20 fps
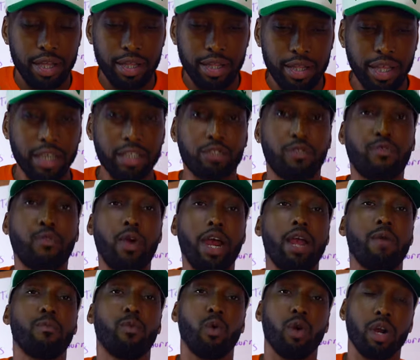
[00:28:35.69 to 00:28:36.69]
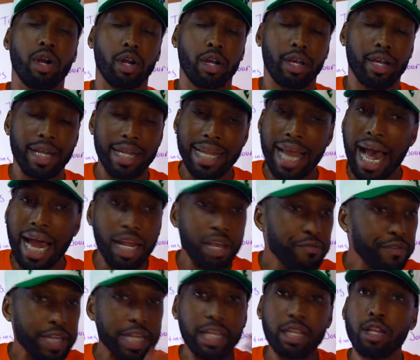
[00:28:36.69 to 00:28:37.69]
this framework, not
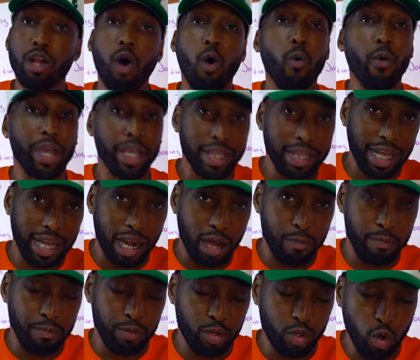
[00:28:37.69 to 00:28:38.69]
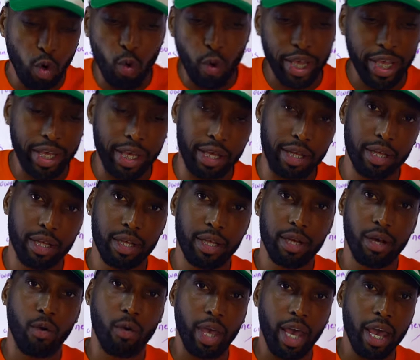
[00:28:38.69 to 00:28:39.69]
even knowing that I'm doing it,
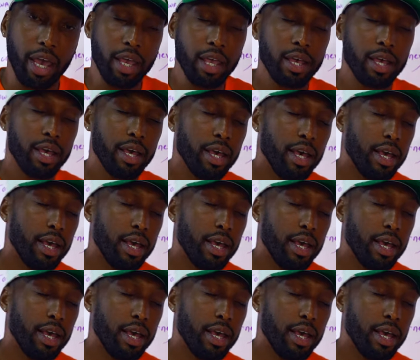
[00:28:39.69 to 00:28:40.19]
okay?